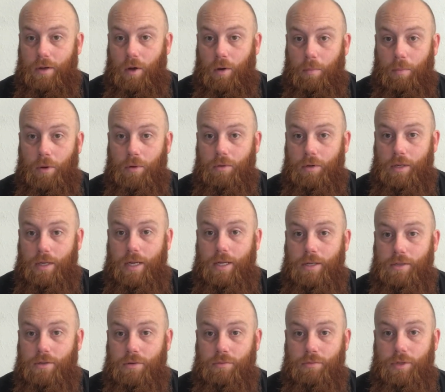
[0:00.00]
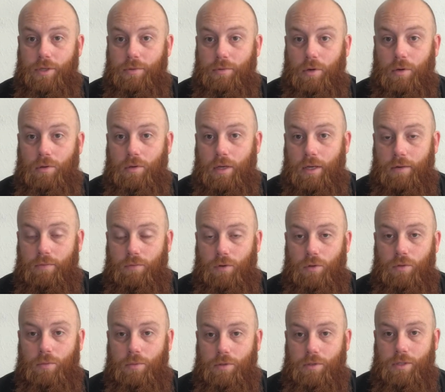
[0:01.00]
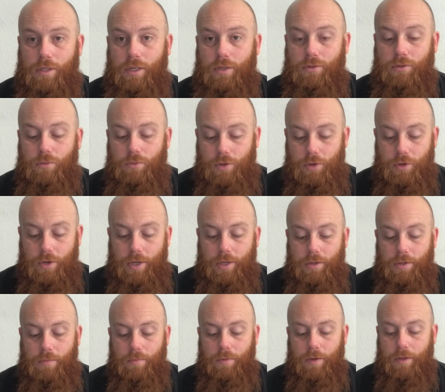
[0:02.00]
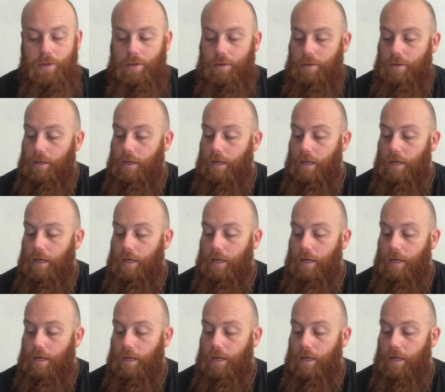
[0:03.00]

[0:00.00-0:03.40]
Opponent has to reroll and vulnerable saves when you hit them with it.